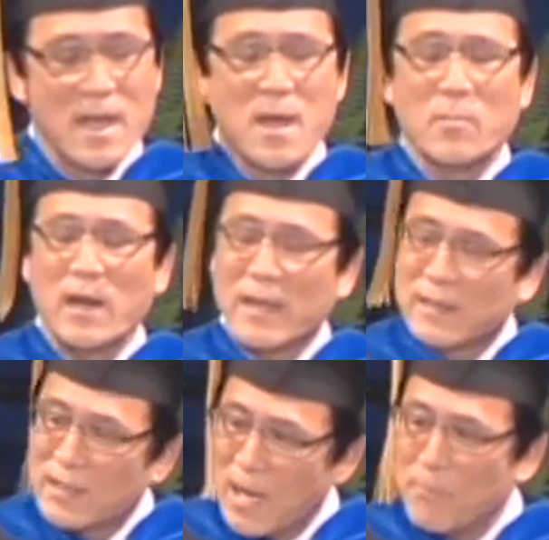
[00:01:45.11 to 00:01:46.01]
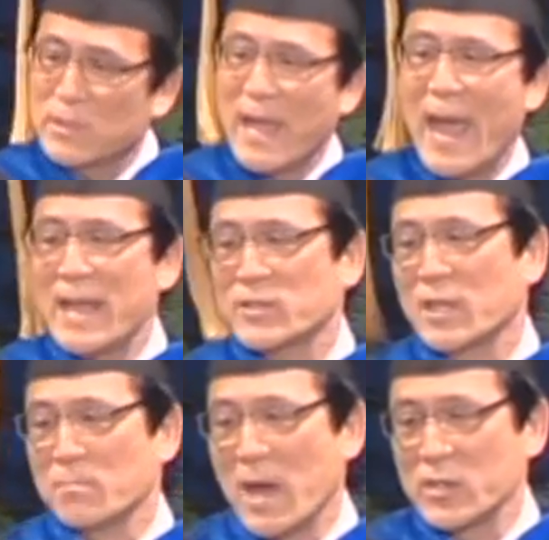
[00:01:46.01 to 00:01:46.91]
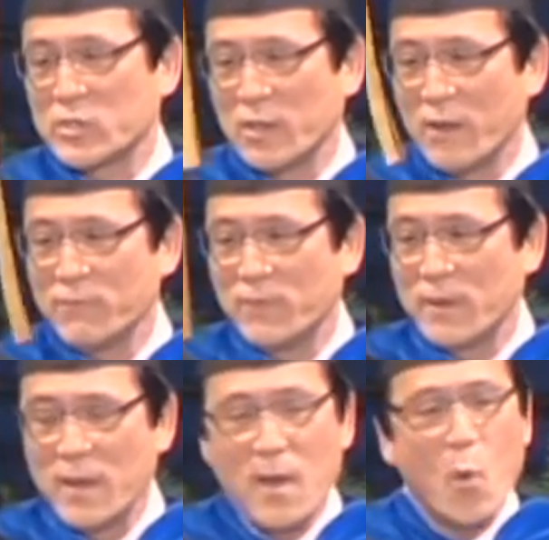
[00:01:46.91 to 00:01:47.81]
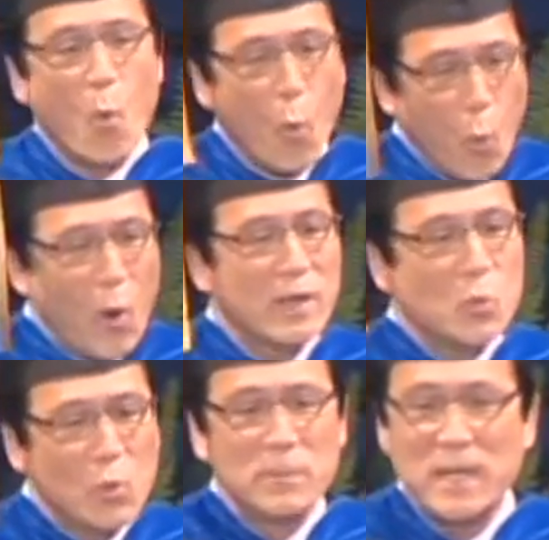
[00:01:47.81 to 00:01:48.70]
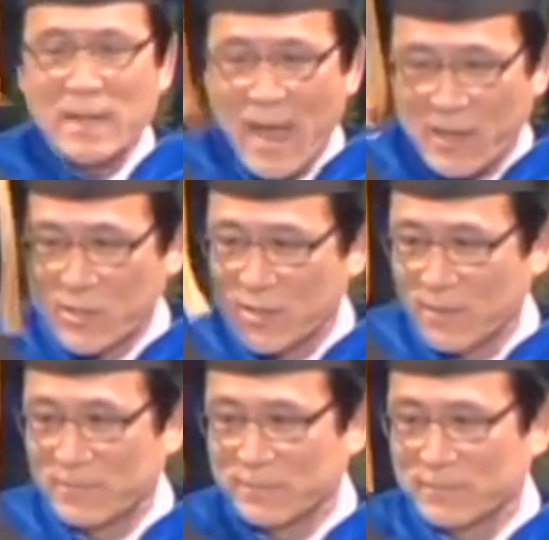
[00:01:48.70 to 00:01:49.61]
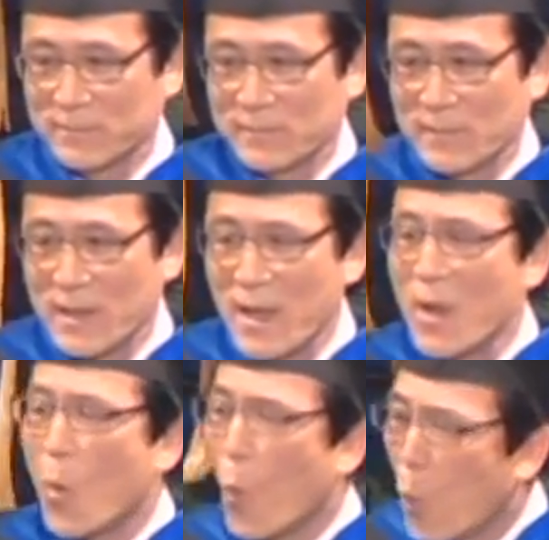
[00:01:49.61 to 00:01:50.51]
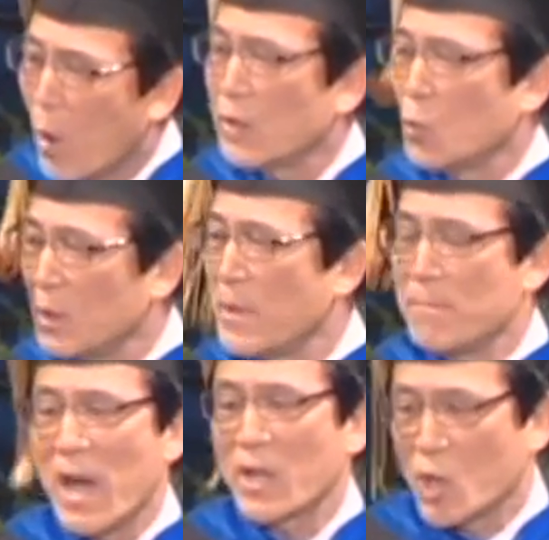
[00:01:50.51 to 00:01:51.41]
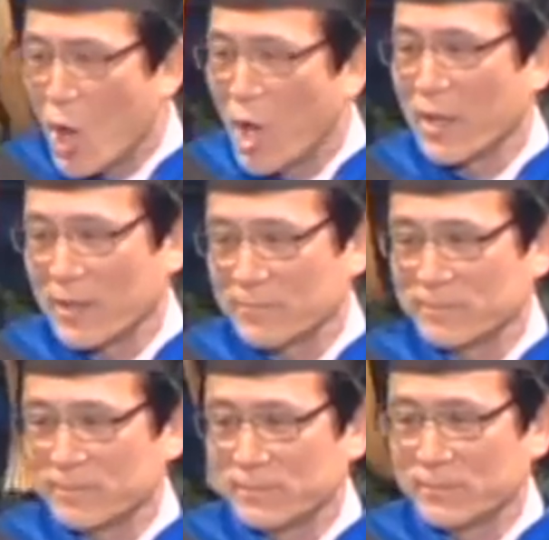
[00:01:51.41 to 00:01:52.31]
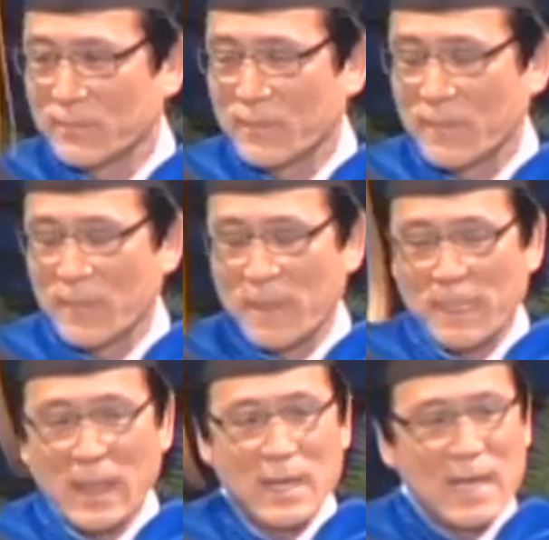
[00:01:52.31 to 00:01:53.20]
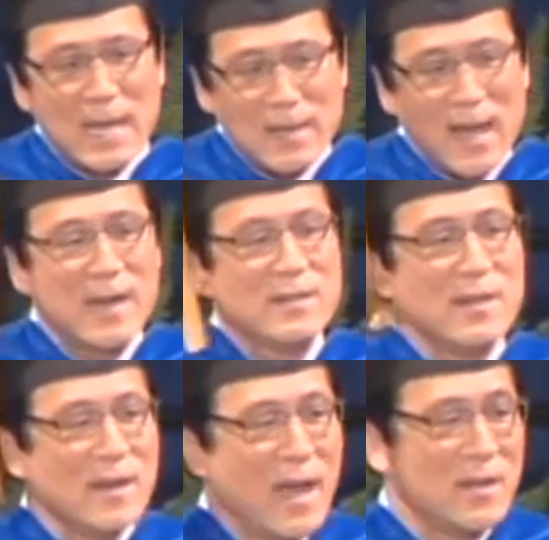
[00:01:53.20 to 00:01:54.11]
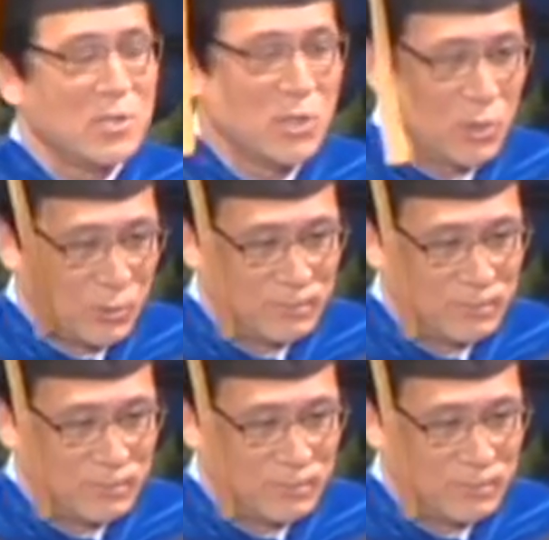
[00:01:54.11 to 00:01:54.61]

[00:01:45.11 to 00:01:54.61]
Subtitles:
But I kept asking myself, what would be next? What would be my calling? In 1992,